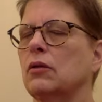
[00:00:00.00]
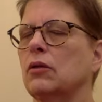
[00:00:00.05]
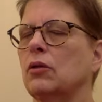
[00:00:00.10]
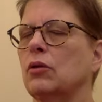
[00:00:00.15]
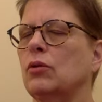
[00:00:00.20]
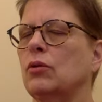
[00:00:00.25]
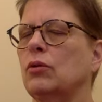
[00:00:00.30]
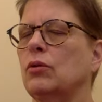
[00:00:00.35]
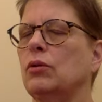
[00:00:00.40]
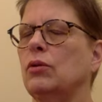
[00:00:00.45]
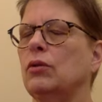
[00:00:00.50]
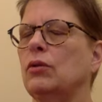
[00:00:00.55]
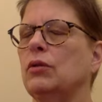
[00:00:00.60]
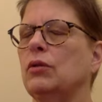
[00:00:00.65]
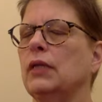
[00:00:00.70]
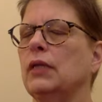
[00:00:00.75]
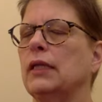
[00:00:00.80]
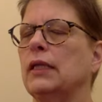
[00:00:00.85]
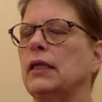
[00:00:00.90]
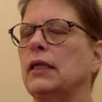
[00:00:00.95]
cool,
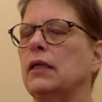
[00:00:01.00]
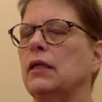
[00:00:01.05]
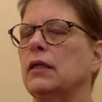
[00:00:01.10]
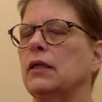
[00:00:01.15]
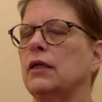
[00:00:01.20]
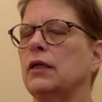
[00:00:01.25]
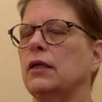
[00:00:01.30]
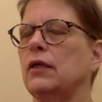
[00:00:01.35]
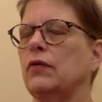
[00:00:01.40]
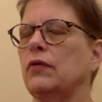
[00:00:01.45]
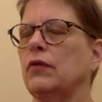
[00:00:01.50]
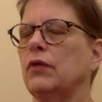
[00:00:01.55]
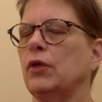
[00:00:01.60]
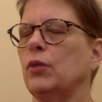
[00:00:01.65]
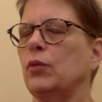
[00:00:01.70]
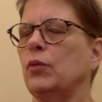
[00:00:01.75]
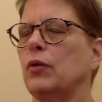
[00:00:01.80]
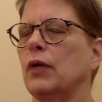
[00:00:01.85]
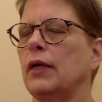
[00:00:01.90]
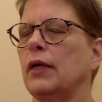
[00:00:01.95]
clean, clear, very
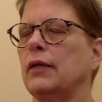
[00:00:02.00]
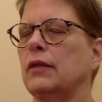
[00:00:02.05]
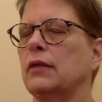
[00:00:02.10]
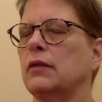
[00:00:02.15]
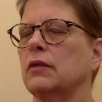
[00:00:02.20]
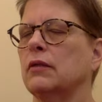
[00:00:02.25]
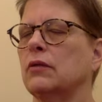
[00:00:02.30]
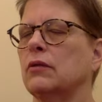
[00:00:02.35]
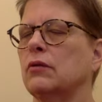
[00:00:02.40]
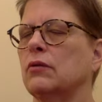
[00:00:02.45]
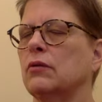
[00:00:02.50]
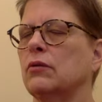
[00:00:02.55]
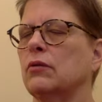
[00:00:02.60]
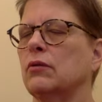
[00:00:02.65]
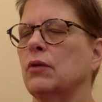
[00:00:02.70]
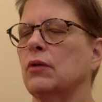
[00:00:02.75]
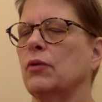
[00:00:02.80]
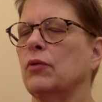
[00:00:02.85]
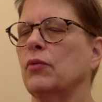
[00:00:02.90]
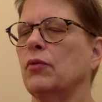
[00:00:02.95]
bright, through
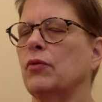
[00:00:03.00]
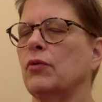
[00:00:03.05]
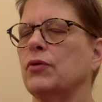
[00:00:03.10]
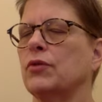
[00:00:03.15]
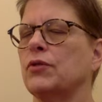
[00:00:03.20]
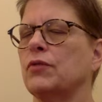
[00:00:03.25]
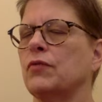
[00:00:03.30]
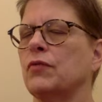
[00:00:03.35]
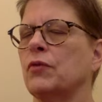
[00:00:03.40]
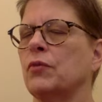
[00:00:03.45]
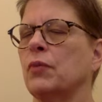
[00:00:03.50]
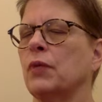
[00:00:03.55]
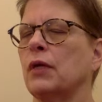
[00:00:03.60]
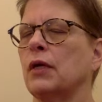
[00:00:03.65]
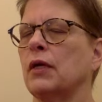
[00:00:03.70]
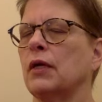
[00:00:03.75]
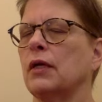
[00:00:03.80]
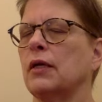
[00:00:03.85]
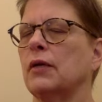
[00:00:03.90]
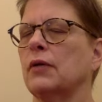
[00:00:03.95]
all the pores of your
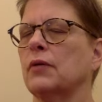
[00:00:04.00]
body.